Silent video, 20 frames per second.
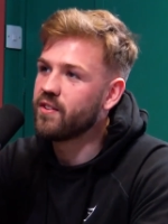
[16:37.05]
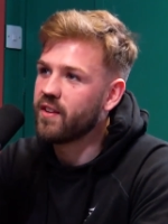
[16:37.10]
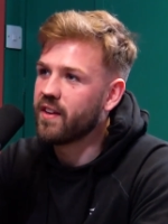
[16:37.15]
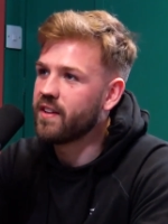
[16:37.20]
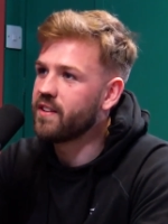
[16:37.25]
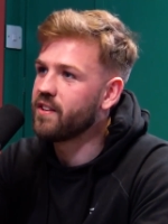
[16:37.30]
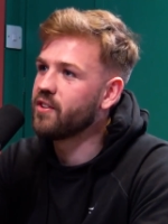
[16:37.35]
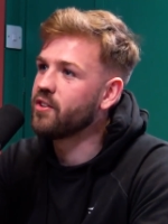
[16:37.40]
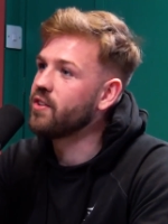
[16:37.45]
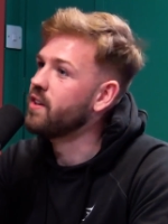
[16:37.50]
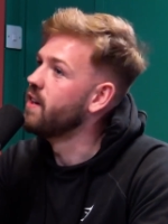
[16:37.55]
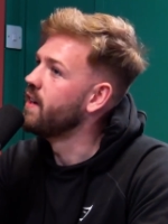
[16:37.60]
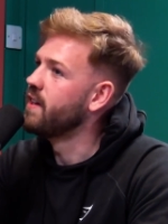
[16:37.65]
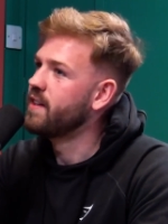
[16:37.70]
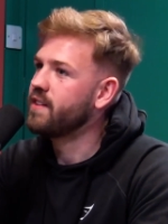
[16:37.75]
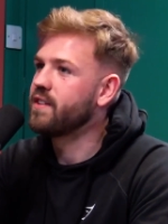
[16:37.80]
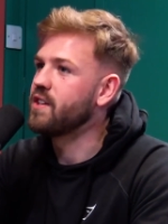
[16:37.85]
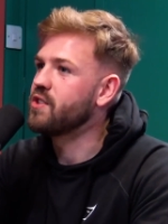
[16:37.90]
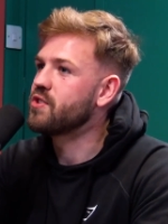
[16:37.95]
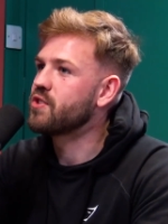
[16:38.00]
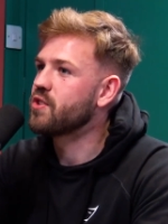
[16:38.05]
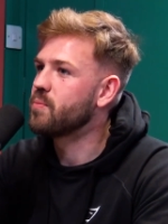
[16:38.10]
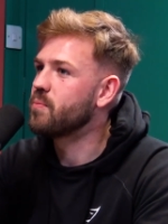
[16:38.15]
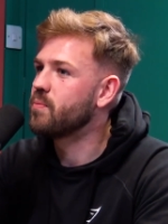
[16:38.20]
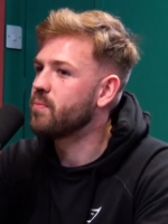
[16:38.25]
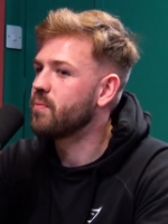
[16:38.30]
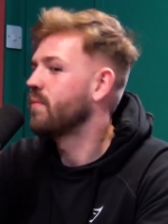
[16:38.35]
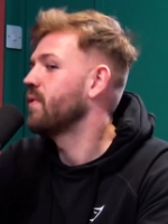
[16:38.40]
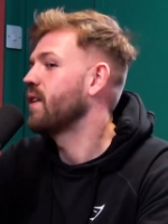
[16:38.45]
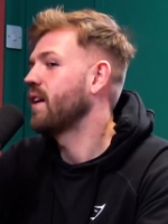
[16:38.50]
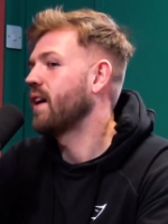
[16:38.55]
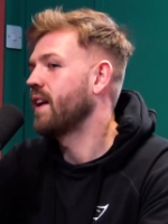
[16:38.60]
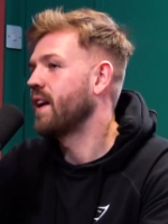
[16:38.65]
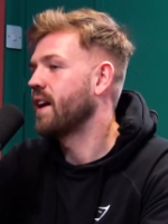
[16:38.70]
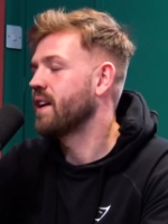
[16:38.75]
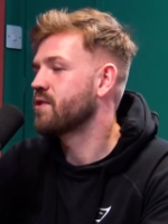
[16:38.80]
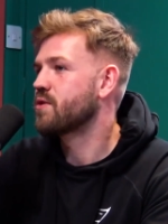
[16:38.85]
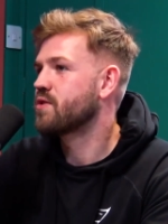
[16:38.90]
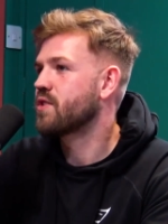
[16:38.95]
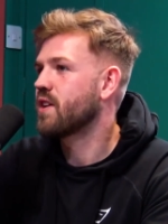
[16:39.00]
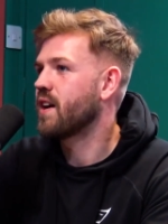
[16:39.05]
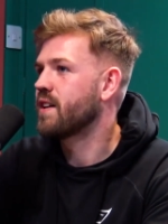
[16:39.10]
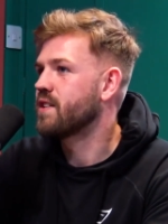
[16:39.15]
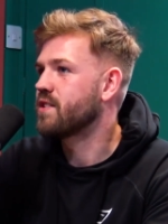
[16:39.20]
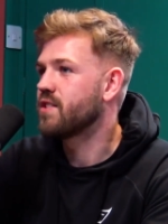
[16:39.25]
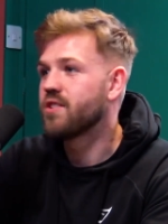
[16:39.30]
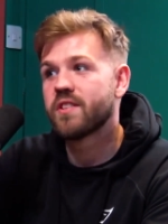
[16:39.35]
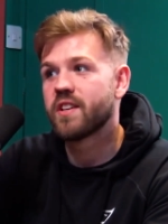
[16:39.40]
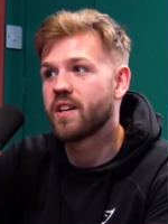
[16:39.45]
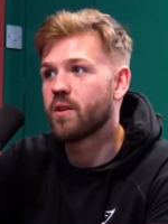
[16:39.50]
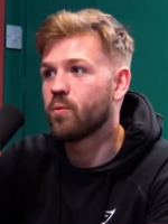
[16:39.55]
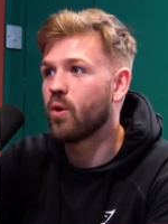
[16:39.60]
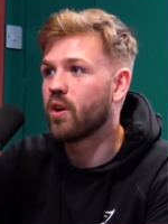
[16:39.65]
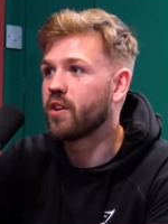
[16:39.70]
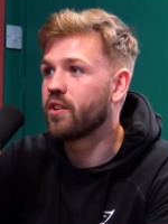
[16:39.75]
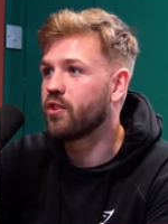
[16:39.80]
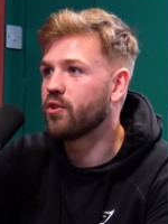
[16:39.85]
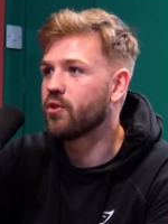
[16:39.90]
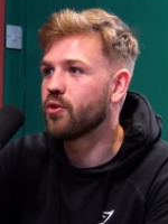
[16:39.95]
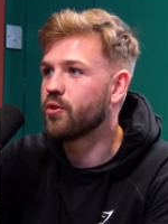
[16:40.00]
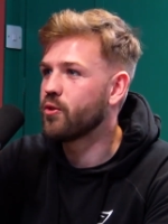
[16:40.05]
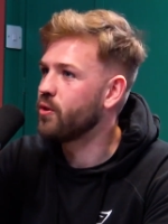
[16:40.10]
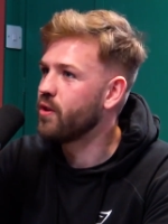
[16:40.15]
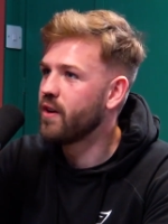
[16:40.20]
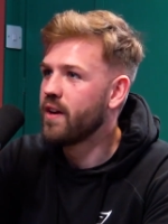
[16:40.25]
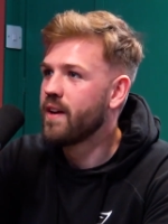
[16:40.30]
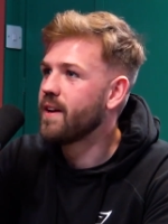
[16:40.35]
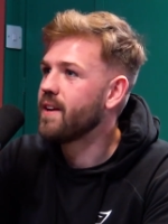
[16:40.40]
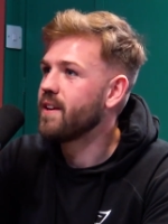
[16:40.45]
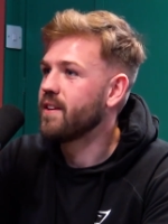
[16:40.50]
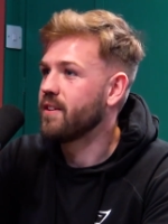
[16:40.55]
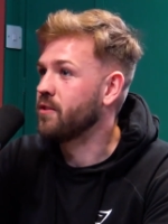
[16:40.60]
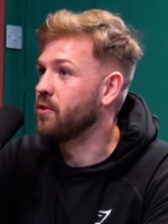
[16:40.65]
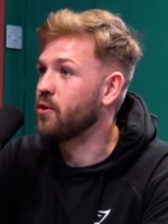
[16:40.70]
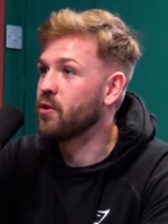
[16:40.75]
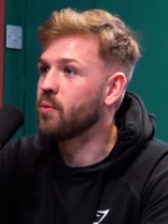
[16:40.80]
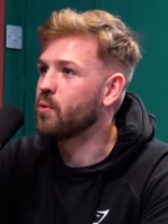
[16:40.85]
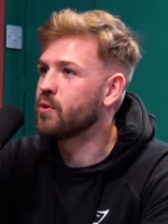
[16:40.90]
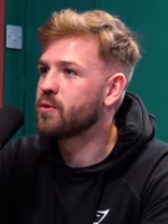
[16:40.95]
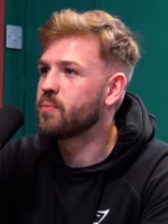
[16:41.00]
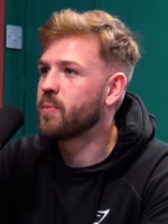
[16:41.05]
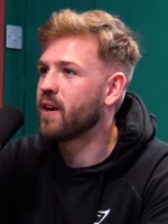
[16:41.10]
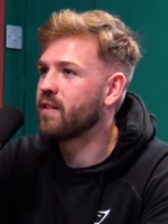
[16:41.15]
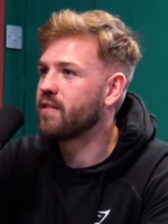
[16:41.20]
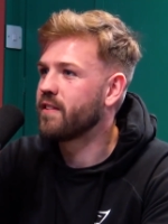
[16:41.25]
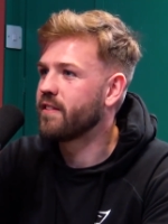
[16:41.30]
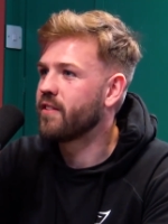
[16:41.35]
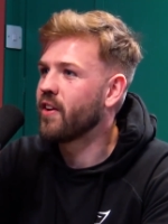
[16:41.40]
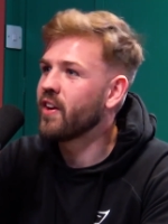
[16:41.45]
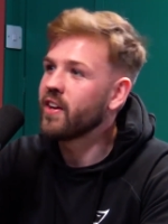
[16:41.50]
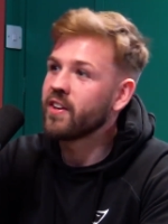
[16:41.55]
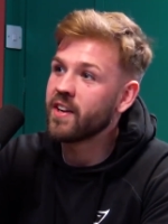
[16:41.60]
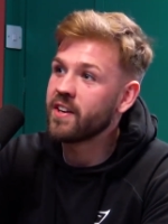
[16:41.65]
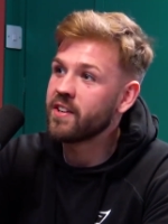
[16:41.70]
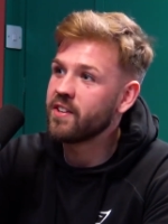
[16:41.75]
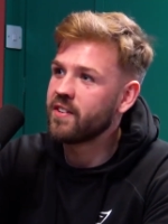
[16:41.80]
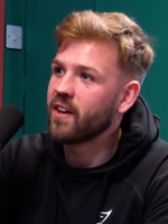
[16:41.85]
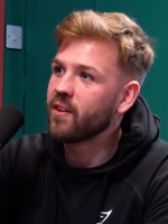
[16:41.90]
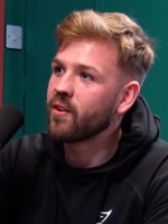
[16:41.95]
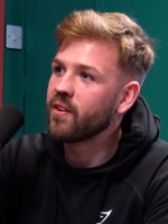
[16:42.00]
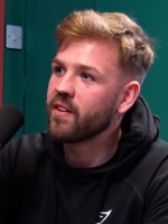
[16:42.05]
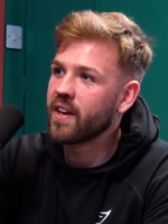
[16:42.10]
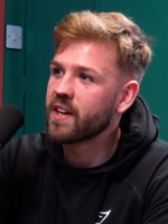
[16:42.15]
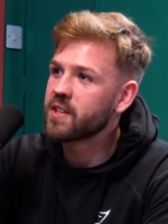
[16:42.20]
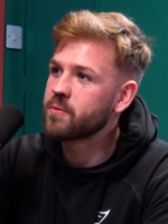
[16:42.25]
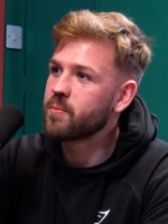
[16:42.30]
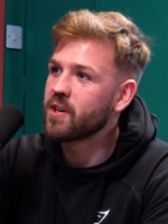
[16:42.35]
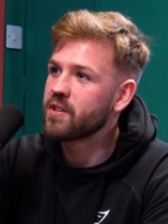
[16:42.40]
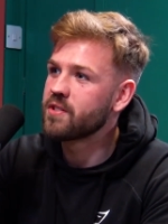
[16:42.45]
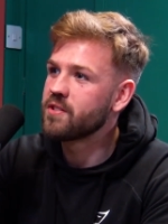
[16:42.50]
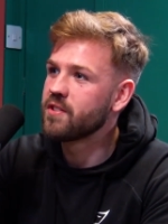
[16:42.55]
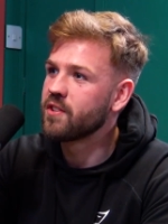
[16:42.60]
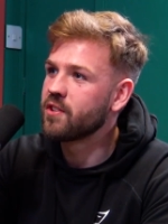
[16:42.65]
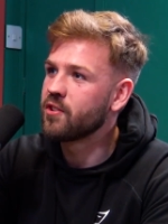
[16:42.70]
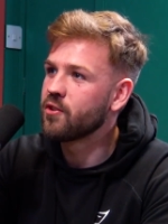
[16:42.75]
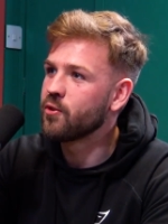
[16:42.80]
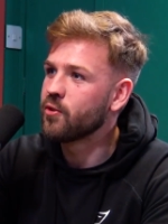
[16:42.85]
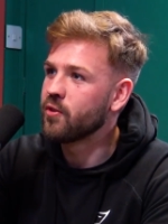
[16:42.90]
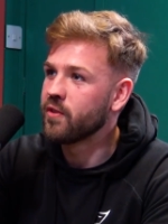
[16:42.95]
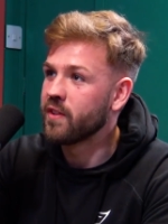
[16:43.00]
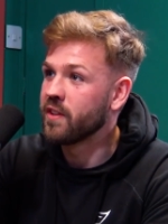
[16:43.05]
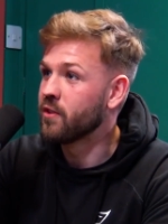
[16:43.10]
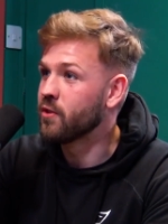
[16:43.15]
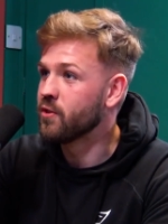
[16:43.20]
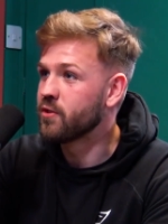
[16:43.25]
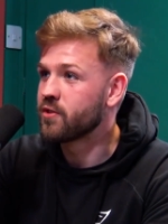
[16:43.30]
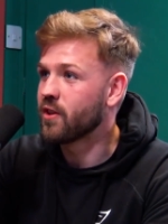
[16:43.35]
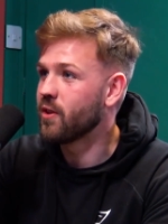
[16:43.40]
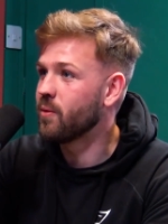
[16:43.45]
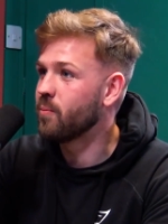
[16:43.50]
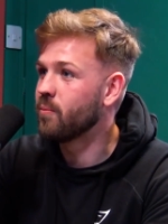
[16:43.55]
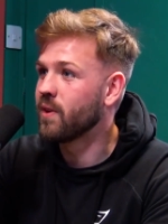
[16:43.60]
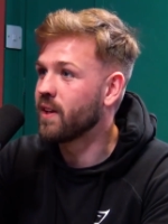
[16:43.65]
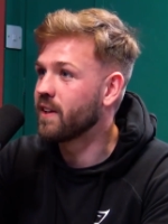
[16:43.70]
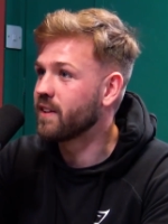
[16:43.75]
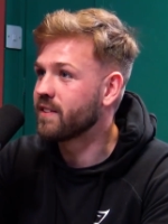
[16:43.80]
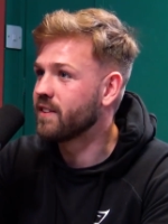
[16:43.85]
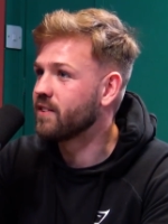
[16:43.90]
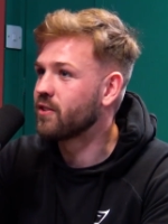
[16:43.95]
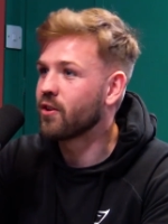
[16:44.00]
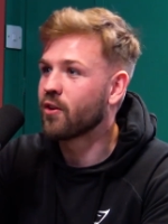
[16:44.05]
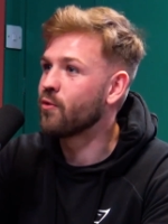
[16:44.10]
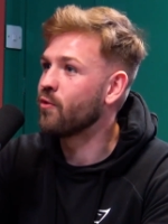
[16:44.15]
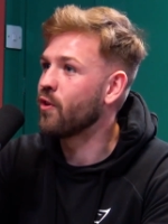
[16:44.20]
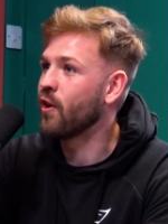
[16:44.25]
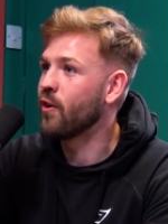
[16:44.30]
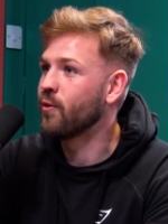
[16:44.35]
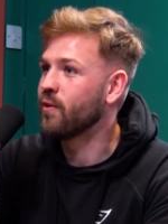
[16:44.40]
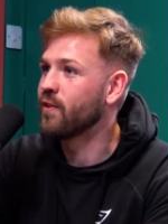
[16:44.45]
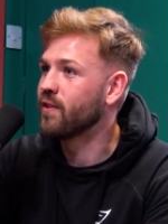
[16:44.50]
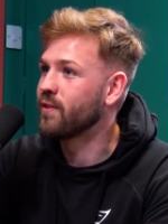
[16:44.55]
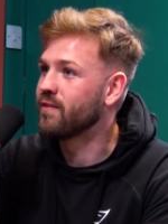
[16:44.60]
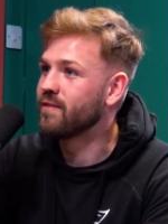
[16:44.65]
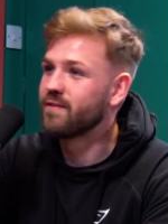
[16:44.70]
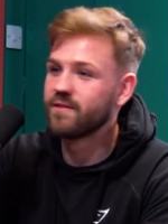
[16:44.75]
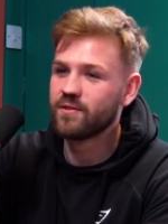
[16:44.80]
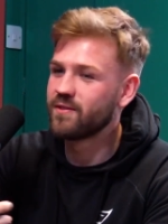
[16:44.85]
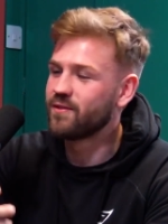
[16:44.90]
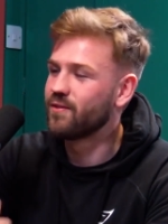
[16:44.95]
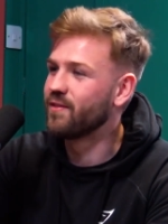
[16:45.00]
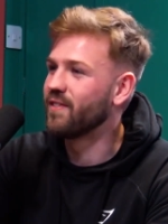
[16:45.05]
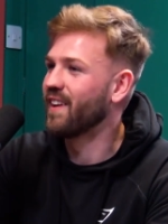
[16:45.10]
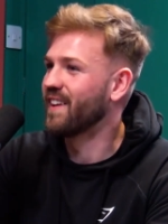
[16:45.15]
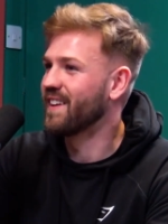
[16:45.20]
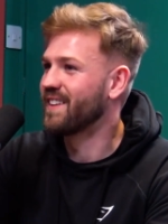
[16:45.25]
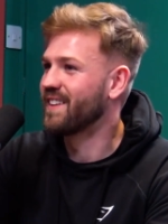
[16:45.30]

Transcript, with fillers: And you teach them an exercise. You say one cue, do the most perfect thing, and then you tell the next person the cue, and they do something like they turn around and like